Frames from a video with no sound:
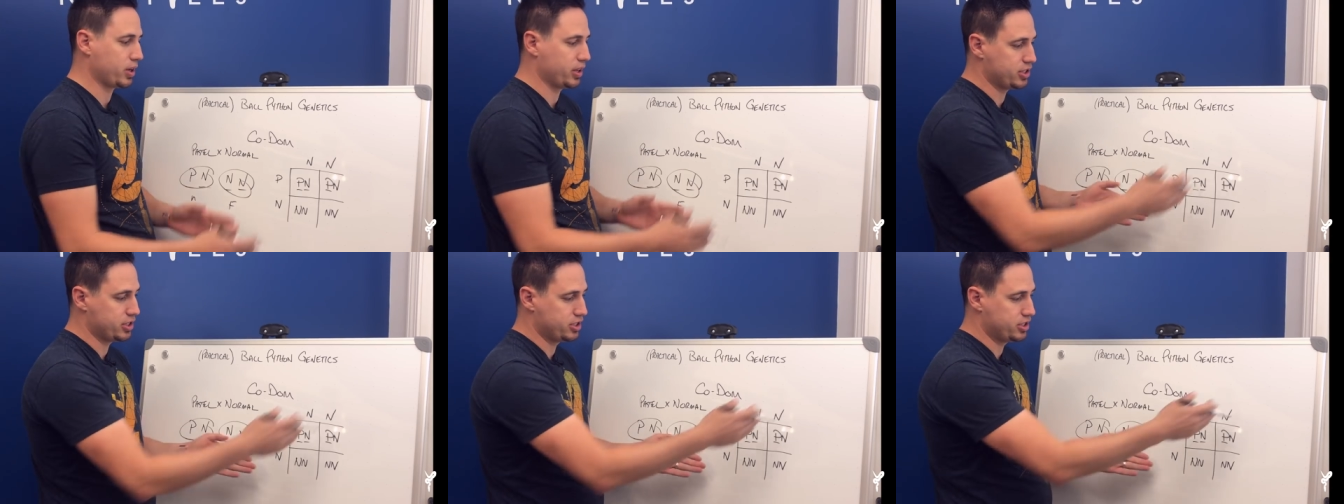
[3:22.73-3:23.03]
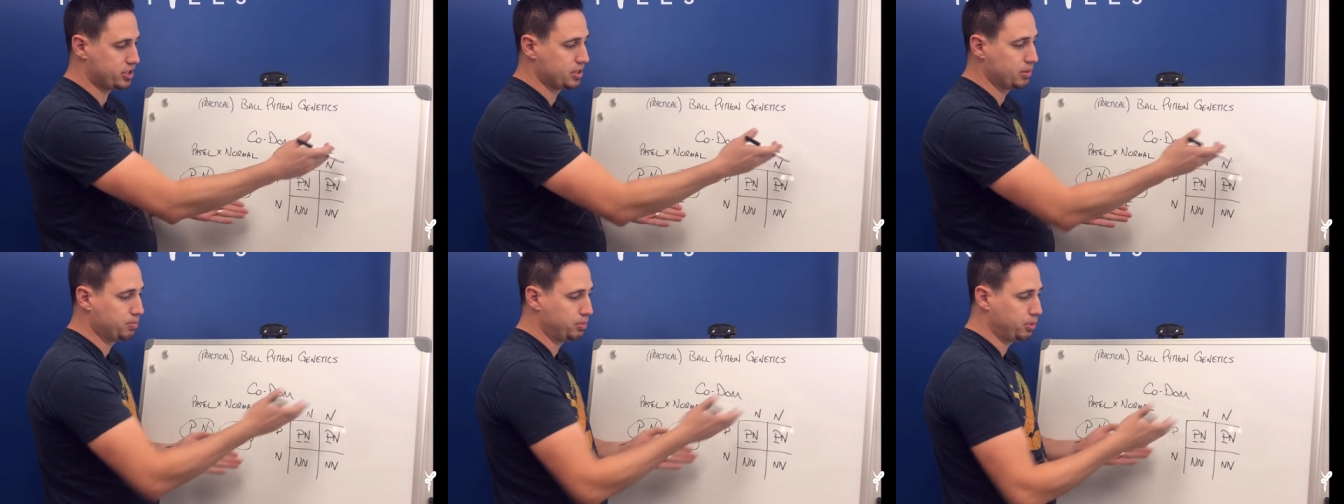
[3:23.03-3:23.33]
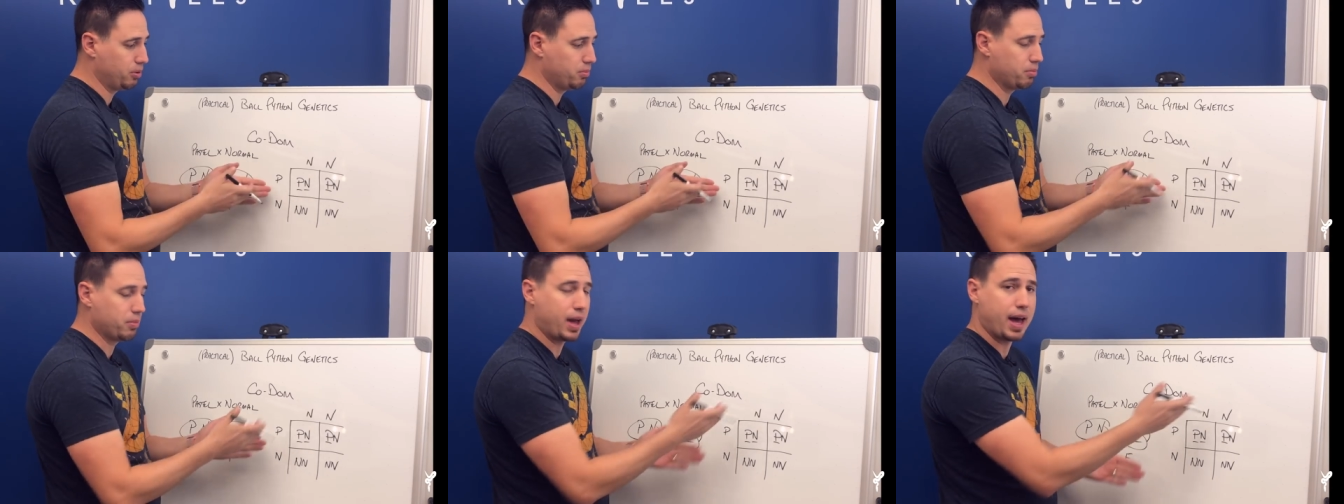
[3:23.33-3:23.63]
It's
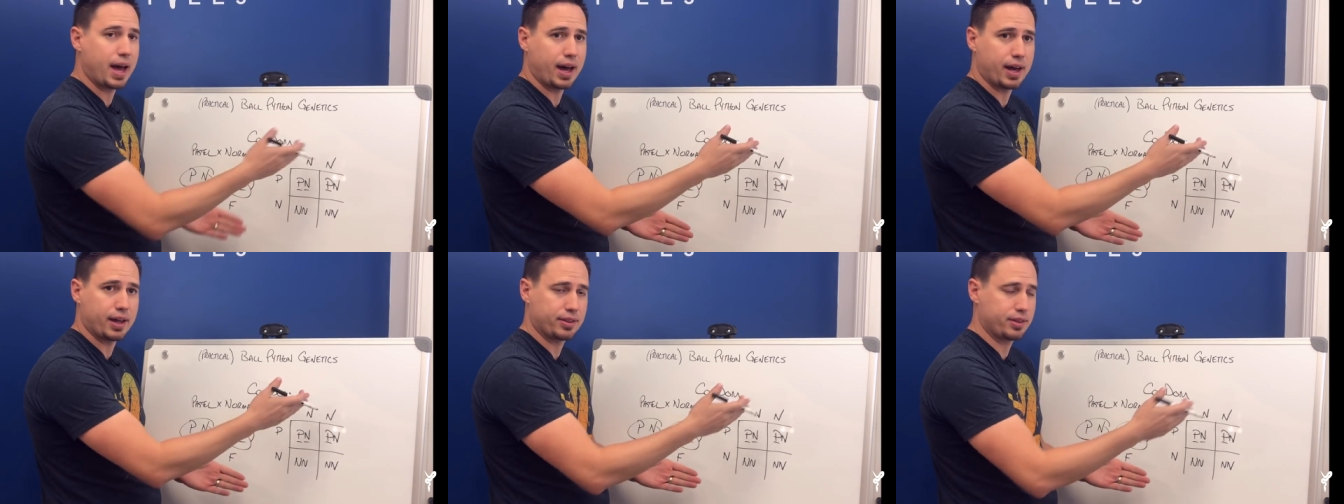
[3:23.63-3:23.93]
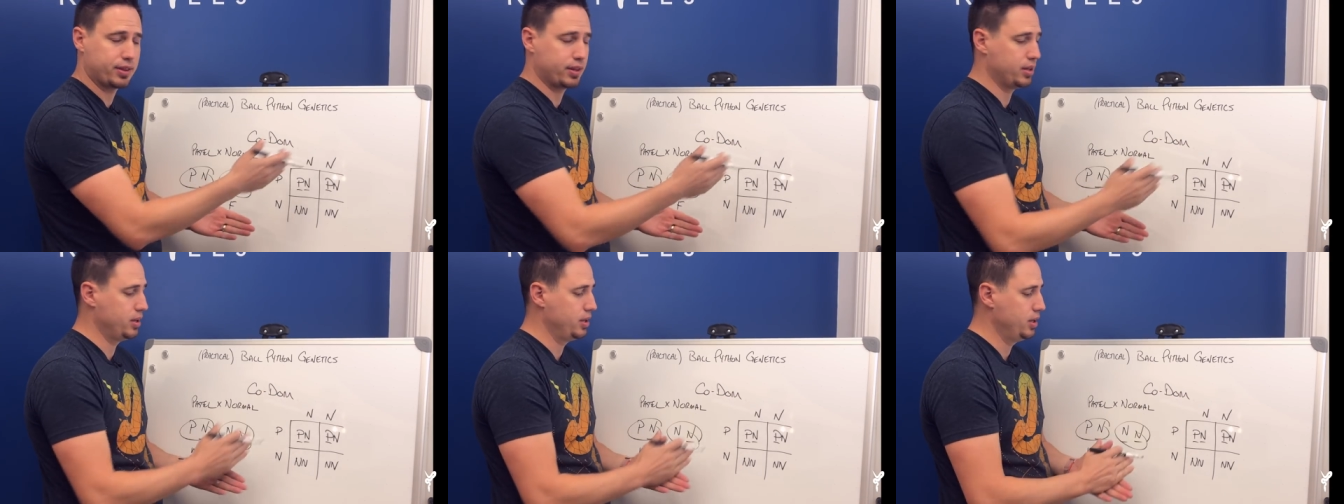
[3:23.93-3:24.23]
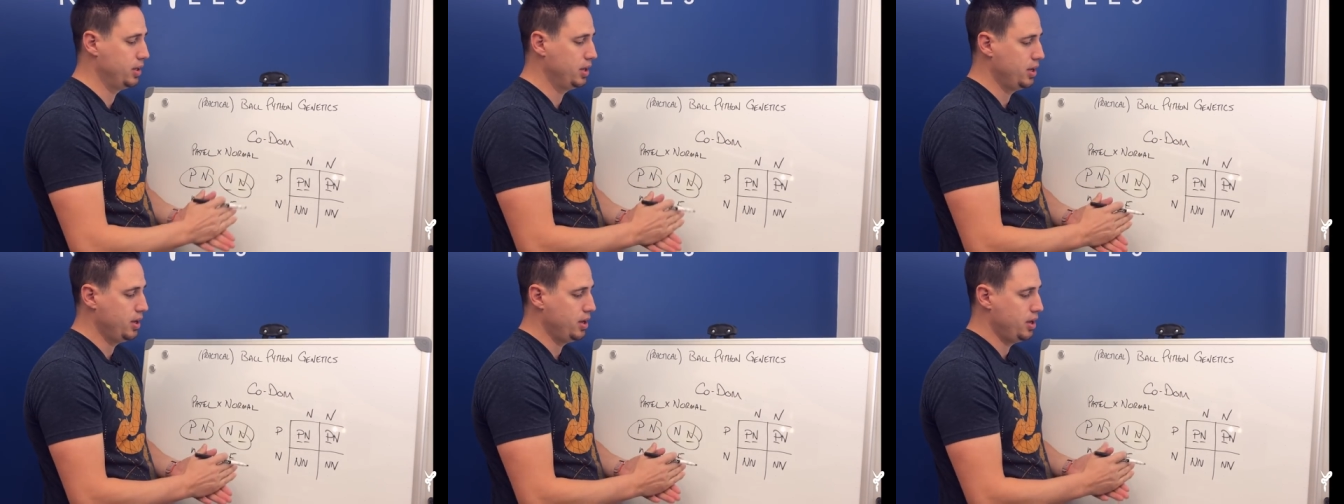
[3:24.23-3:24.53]
simple math
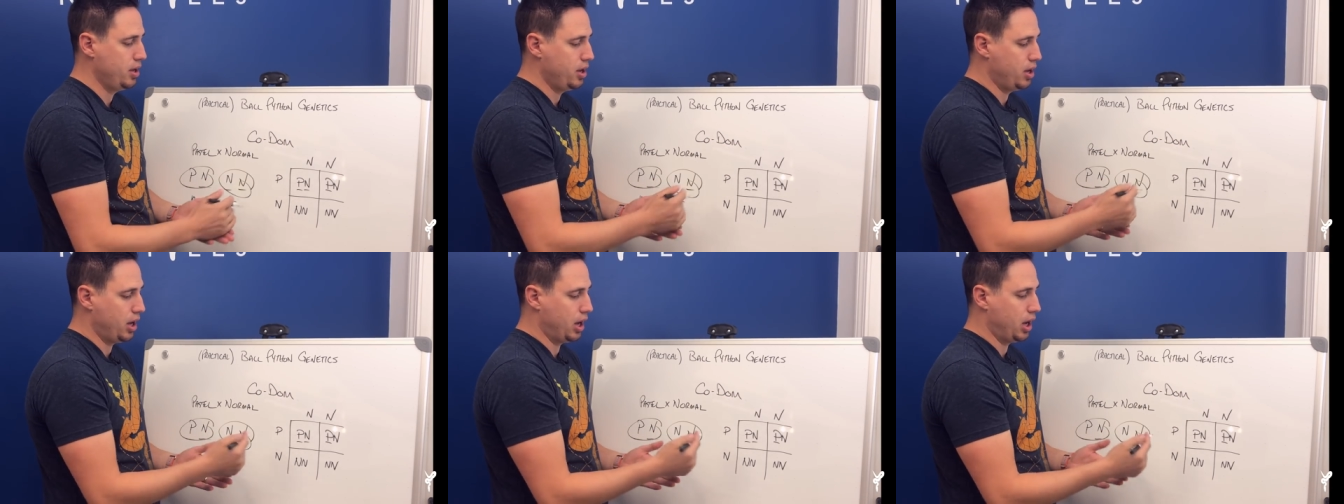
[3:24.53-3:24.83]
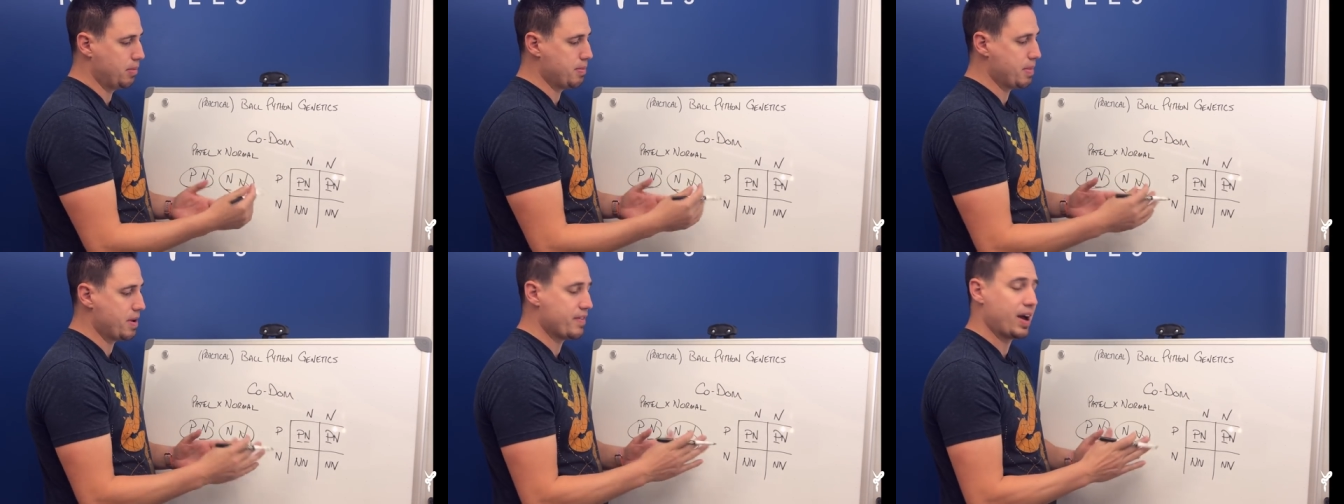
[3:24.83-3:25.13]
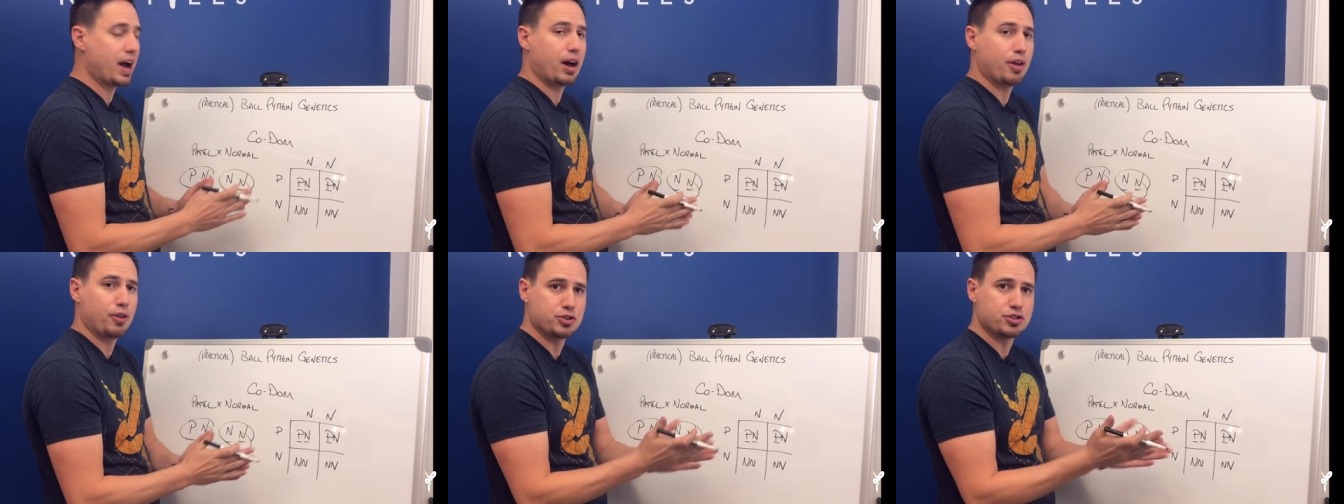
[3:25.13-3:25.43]
um, of
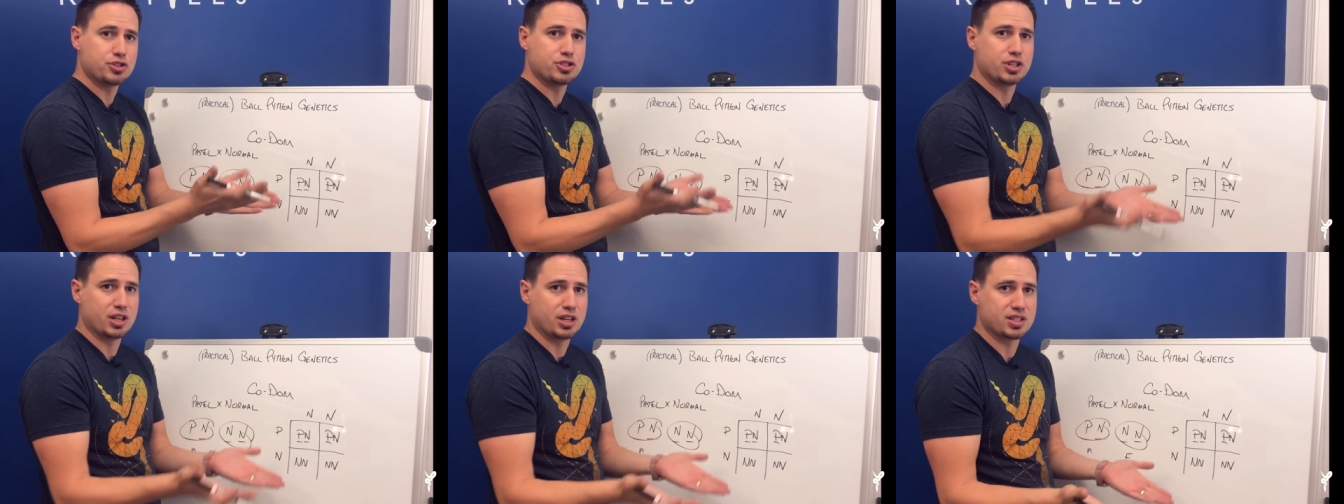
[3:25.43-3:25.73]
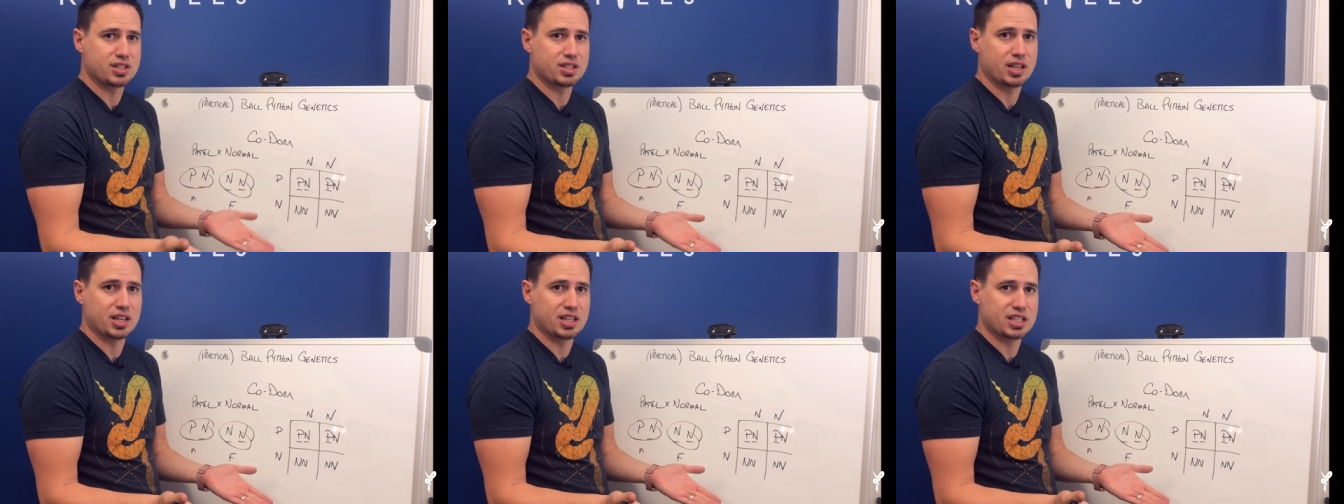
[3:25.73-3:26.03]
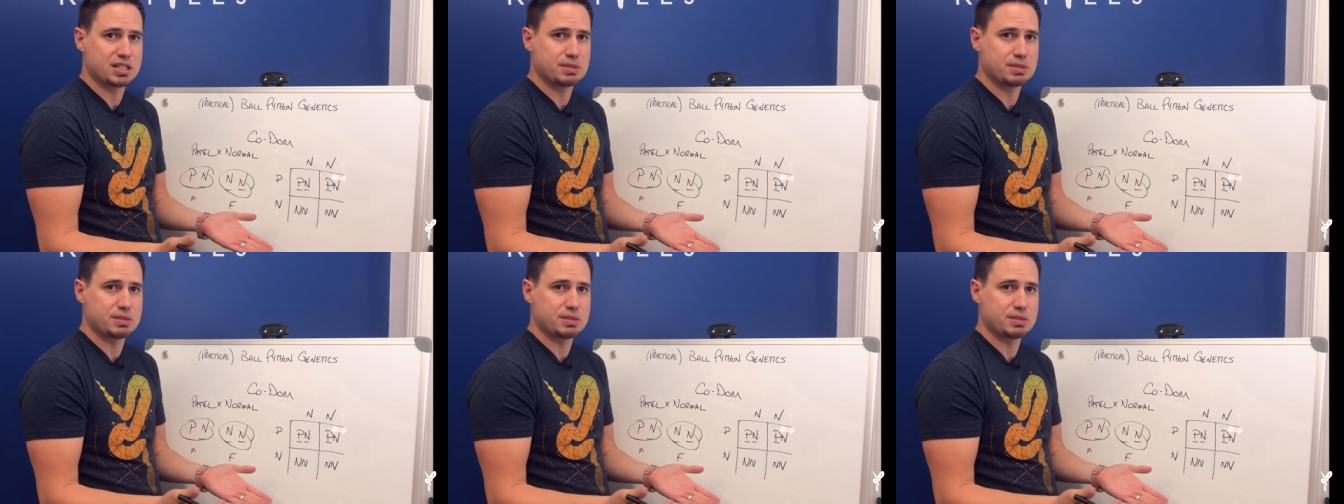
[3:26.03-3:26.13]
how those genes get